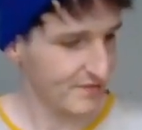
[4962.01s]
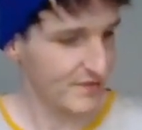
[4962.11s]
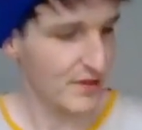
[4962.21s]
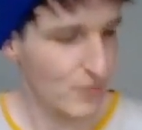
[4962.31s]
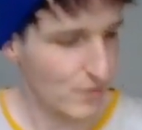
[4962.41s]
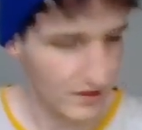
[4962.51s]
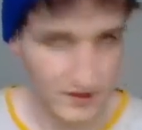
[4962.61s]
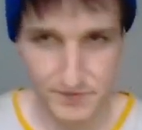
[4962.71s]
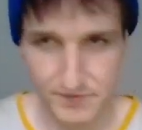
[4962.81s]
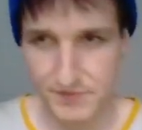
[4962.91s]
No water.
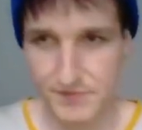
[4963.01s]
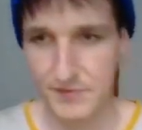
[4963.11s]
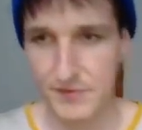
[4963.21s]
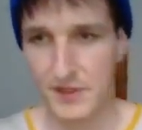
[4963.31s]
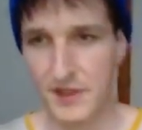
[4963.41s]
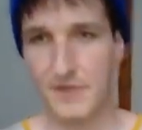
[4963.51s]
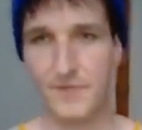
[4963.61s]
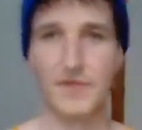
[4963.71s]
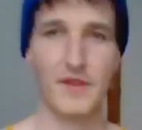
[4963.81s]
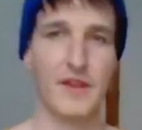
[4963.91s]
Okay,
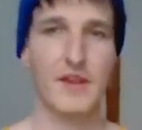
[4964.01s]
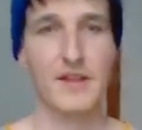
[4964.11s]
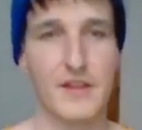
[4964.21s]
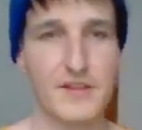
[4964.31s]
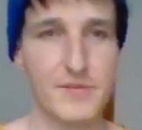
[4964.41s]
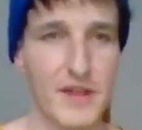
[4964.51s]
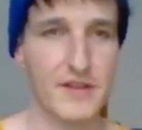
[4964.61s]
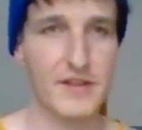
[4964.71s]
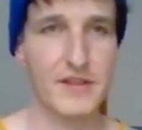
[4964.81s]
doesn't matter.